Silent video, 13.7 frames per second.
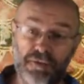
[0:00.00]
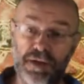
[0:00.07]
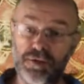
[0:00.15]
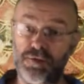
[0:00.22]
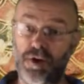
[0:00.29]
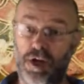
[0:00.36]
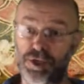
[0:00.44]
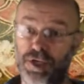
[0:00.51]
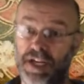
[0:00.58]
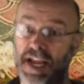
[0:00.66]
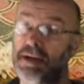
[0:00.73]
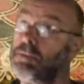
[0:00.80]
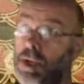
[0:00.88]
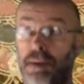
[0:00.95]
the introduction
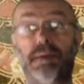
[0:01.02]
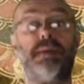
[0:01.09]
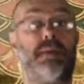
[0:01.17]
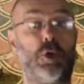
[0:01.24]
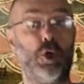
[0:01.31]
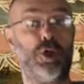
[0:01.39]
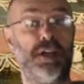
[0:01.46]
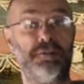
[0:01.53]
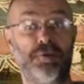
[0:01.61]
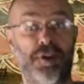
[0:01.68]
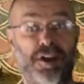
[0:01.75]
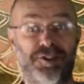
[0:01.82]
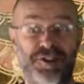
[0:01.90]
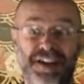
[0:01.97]
again, because it's a good
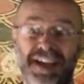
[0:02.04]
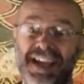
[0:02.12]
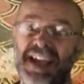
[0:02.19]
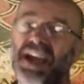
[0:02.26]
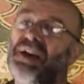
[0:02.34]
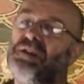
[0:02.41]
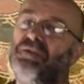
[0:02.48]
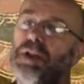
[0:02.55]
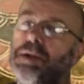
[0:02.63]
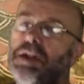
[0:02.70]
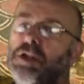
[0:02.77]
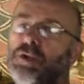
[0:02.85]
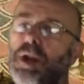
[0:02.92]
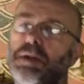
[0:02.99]
introduction, this
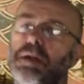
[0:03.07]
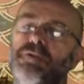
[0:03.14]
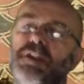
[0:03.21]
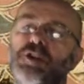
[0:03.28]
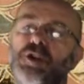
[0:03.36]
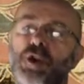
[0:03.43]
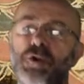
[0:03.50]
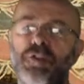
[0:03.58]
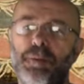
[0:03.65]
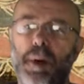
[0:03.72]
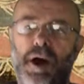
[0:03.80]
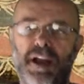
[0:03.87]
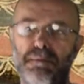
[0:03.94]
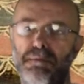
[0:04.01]
interest in the truth
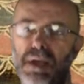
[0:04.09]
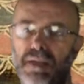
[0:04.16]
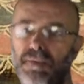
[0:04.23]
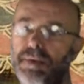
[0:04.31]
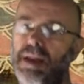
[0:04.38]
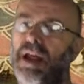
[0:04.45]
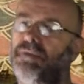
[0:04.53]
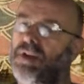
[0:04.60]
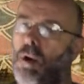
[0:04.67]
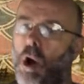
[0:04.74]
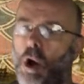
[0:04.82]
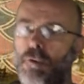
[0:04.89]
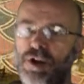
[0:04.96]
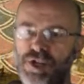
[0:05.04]
behind myths and their
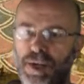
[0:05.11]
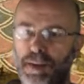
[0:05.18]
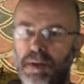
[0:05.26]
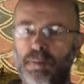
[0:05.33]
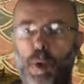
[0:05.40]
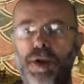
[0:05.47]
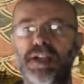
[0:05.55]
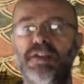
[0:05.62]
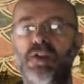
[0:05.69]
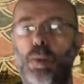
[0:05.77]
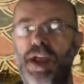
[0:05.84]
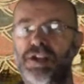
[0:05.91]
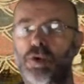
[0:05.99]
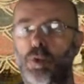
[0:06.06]
origins pointed the
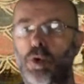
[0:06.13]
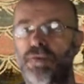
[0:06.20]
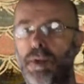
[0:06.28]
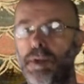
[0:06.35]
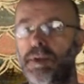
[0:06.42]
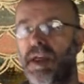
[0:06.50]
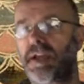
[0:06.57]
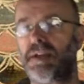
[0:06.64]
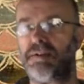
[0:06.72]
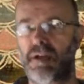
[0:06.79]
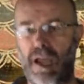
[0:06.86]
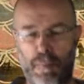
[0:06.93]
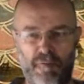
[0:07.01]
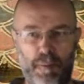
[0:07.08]
way toward the second
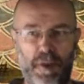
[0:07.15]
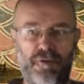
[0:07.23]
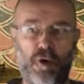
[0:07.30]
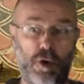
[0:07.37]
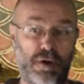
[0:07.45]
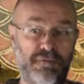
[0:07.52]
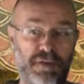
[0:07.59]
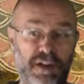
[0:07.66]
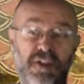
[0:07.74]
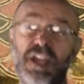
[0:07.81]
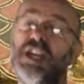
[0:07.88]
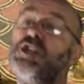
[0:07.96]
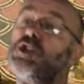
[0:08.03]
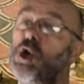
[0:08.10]
type of mythography,
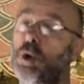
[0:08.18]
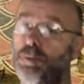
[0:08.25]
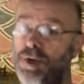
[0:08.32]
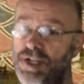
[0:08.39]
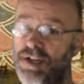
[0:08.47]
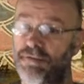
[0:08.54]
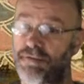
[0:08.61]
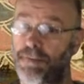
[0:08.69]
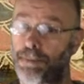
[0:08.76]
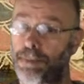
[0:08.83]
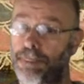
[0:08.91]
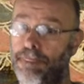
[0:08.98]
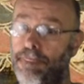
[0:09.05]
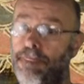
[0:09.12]
the interpretive,
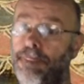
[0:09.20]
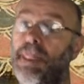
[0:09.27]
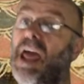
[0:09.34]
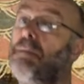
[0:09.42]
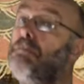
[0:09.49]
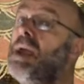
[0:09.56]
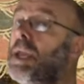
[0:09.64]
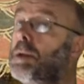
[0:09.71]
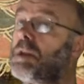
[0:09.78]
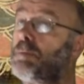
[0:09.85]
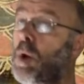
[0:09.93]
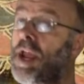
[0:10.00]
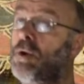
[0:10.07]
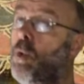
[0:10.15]
and may
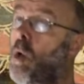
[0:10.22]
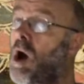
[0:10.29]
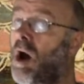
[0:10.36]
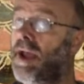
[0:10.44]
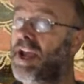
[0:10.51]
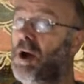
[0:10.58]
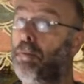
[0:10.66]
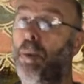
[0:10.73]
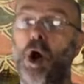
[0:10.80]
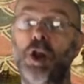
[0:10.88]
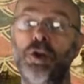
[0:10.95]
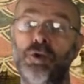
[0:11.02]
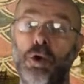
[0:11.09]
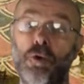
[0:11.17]
explain why
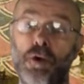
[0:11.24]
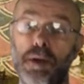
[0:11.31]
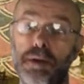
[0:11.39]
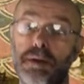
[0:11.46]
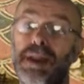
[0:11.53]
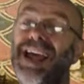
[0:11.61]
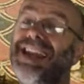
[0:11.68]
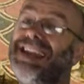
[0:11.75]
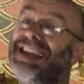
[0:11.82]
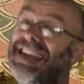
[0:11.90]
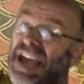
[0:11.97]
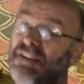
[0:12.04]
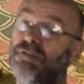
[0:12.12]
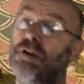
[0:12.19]
Apollodorus
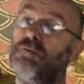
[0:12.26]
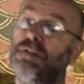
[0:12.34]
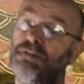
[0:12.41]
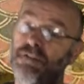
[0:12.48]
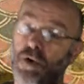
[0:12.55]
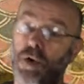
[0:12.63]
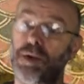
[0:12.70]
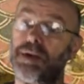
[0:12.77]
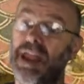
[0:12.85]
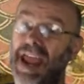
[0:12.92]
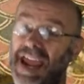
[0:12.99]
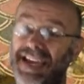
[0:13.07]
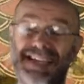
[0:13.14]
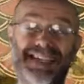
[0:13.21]
never refers to
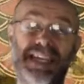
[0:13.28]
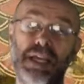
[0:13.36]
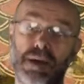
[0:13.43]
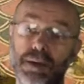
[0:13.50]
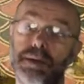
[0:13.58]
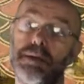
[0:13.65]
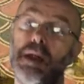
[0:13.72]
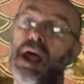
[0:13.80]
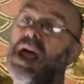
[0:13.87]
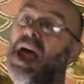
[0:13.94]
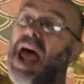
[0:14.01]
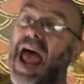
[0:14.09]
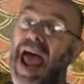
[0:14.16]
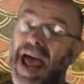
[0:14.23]
Hecataeus
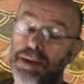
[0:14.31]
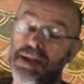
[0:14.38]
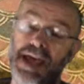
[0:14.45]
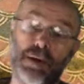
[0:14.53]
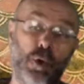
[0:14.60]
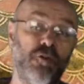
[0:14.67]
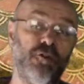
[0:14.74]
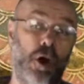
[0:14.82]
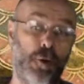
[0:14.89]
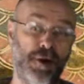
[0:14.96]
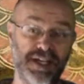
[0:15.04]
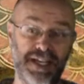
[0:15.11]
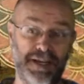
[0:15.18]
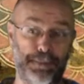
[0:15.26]
as an
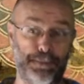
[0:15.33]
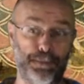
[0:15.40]
authority.